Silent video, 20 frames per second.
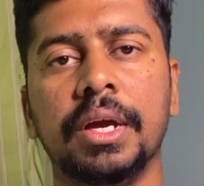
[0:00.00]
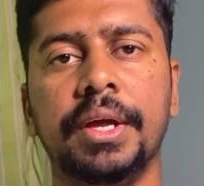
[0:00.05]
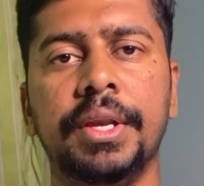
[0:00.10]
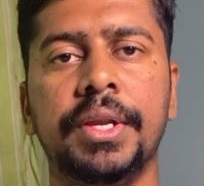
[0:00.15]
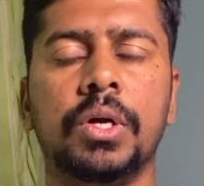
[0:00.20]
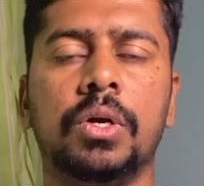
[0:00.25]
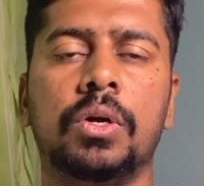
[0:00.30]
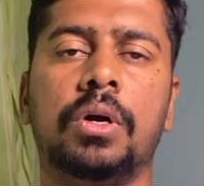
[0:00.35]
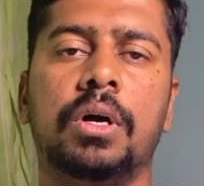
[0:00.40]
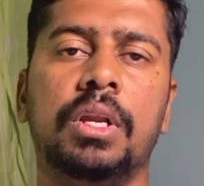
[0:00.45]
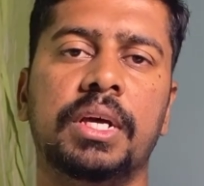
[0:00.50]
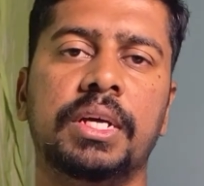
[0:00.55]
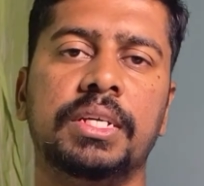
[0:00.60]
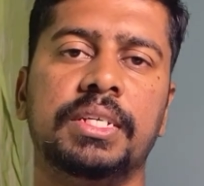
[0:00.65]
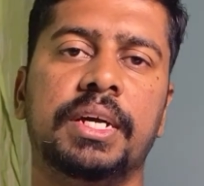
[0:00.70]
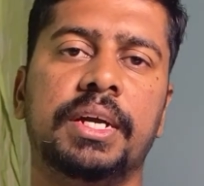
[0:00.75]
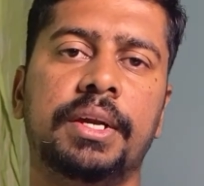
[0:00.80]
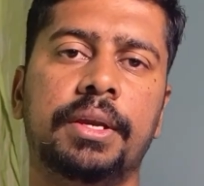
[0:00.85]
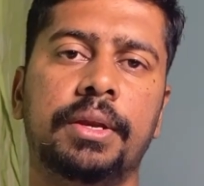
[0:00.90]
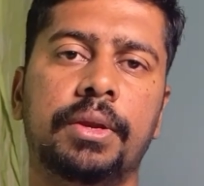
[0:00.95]
in your
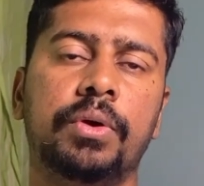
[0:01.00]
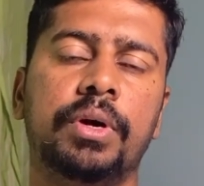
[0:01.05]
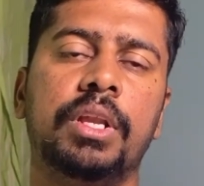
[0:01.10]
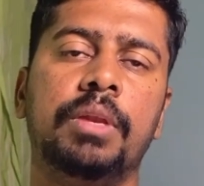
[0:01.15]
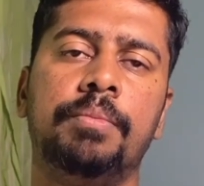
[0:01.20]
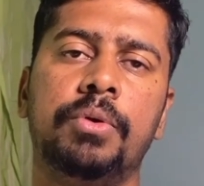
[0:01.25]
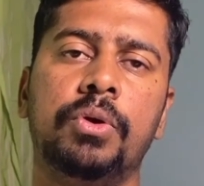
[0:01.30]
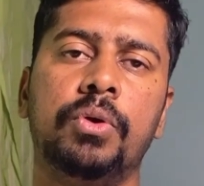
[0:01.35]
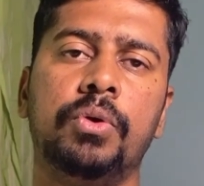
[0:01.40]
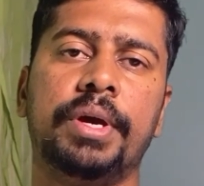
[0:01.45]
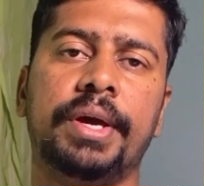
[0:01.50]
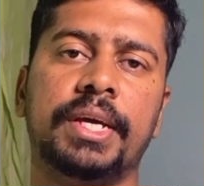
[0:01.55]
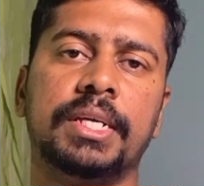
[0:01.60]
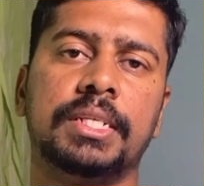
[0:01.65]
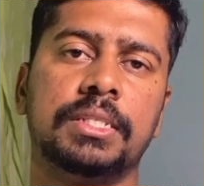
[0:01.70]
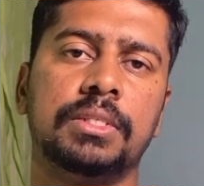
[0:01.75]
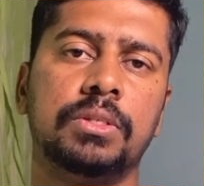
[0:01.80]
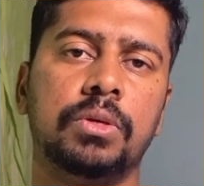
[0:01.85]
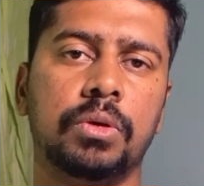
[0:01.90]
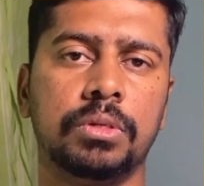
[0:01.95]
college and you know, help you
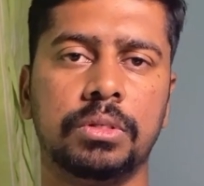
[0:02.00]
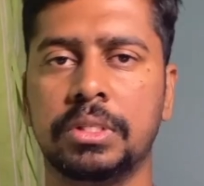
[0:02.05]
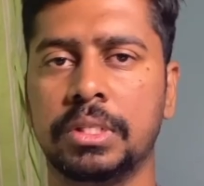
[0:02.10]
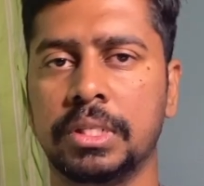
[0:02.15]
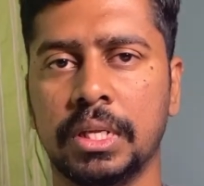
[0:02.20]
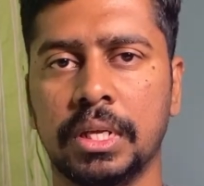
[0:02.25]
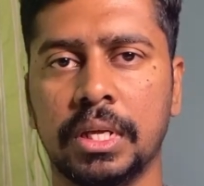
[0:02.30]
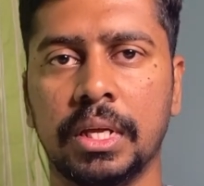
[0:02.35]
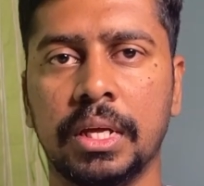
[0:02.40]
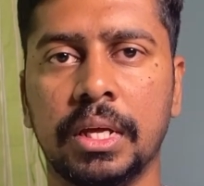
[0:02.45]
ace those